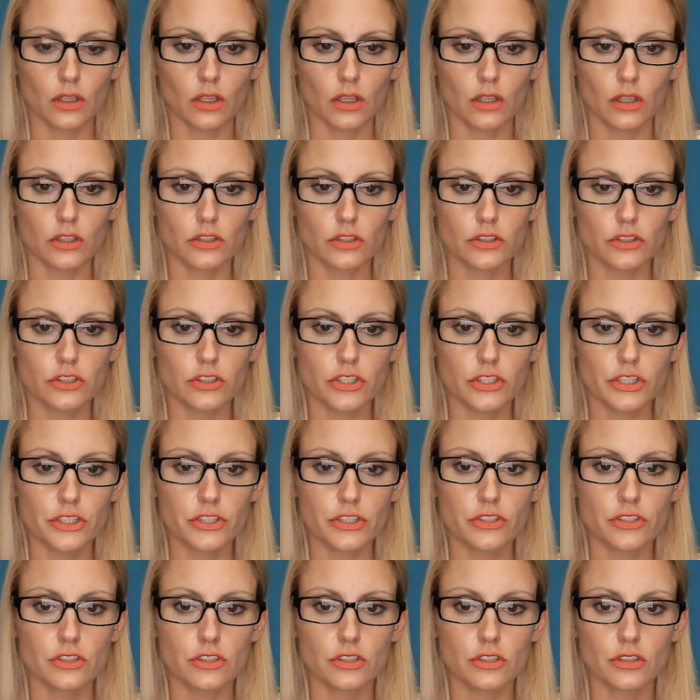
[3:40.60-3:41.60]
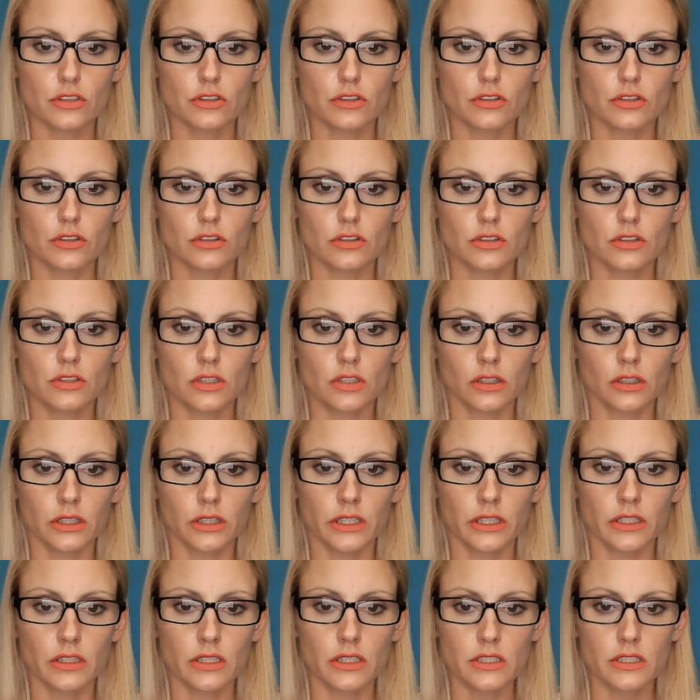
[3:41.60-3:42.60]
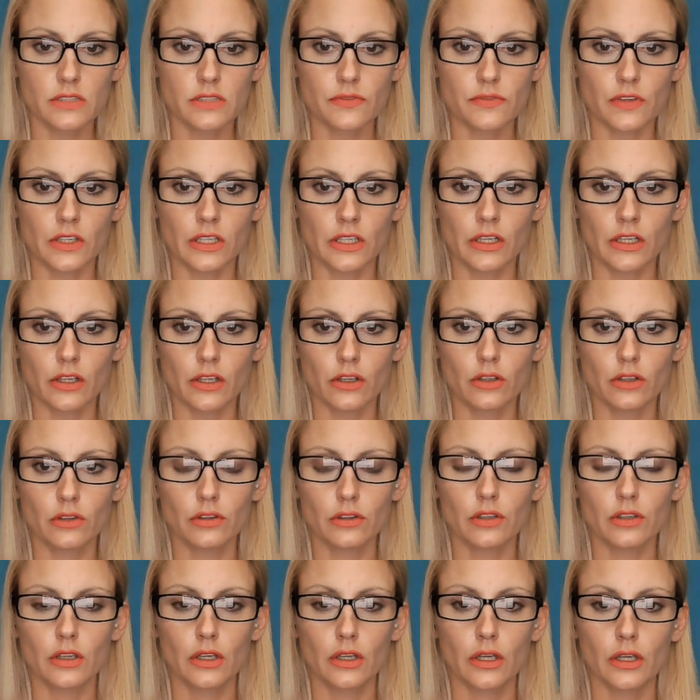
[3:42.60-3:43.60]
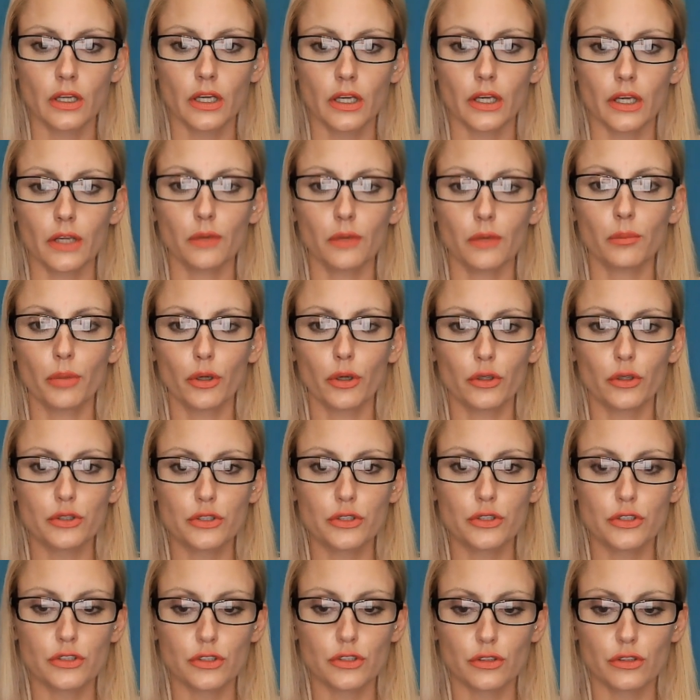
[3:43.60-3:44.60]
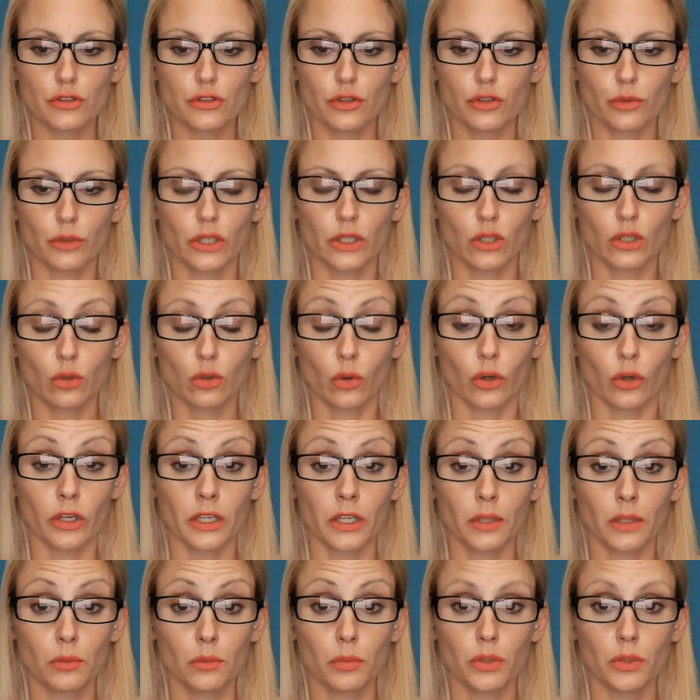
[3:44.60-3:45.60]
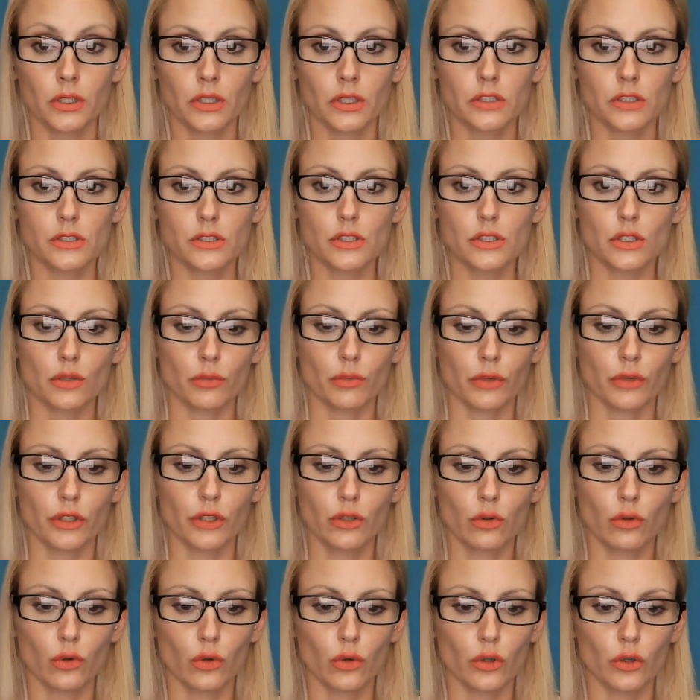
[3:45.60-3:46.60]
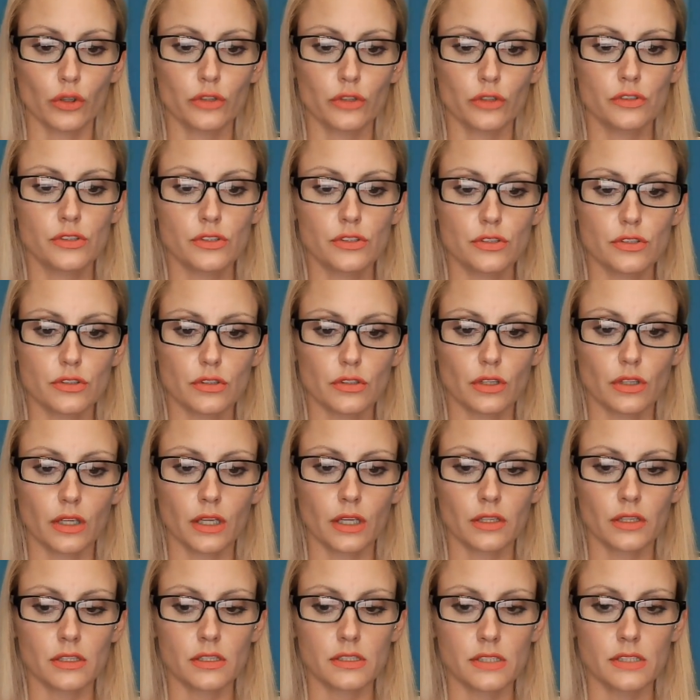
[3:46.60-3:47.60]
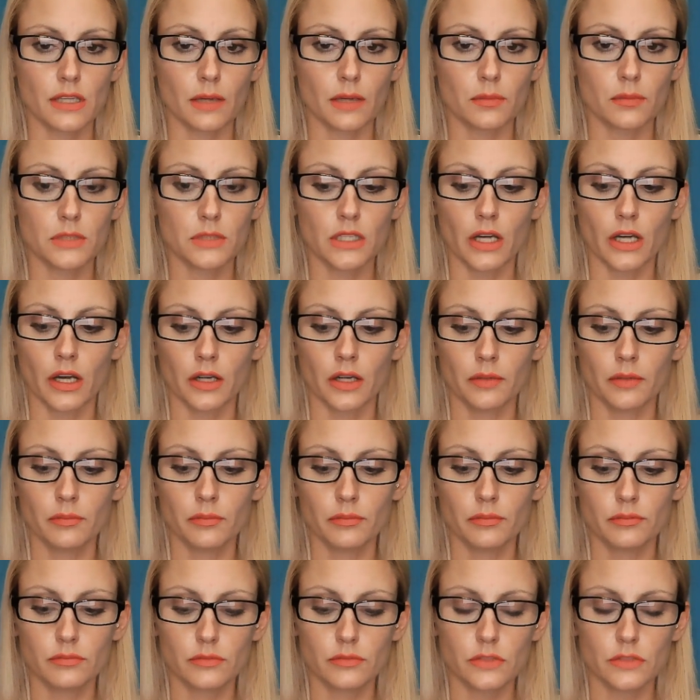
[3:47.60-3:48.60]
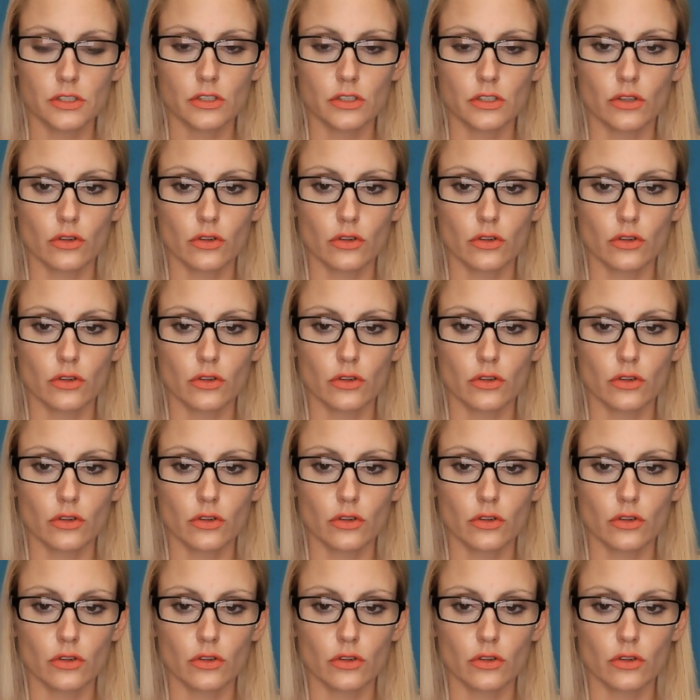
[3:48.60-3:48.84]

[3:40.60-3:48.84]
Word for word: just delete this video and post the recording, because it records at the same time, so